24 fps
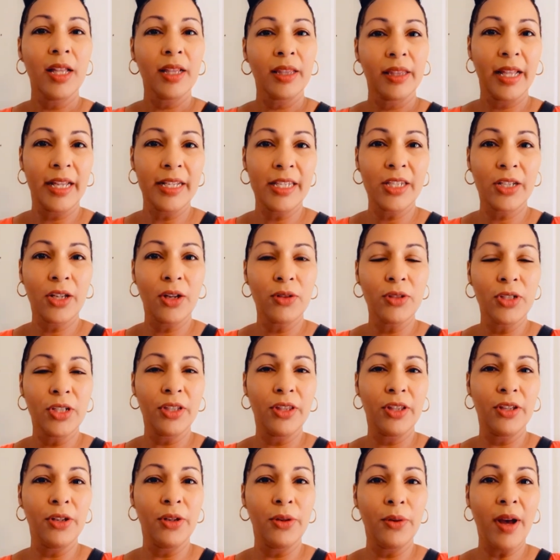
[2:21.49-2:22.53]
let's go to
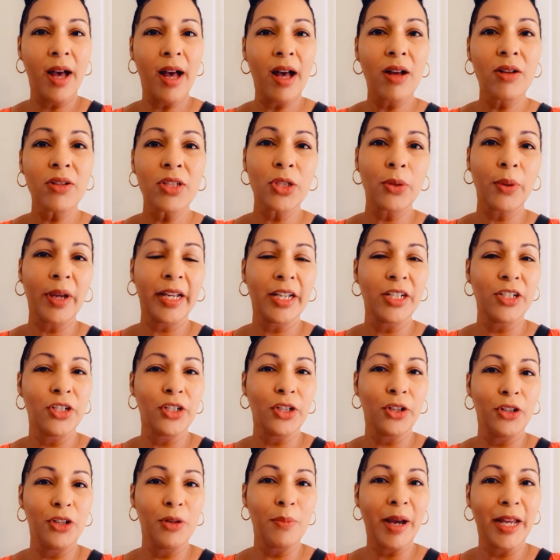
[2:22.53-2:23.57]
the new house so I can show
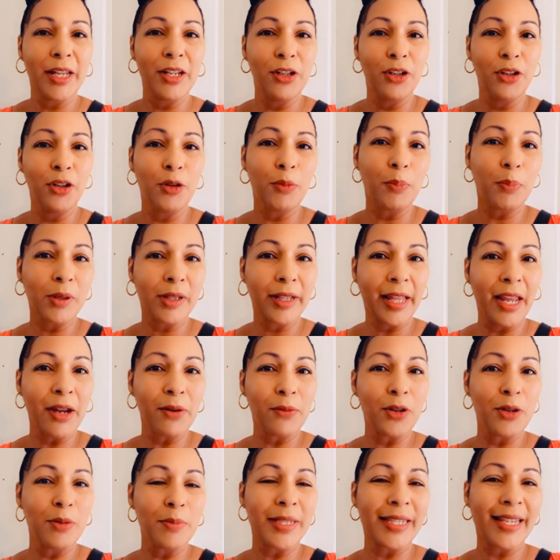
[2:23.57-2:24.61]
you my new plant
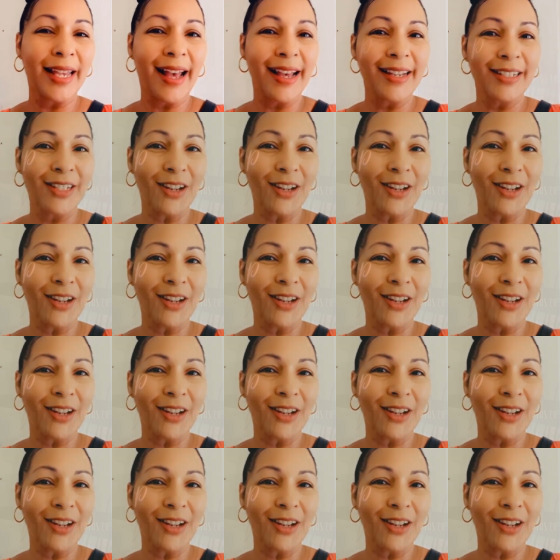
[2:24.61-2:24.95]
room slash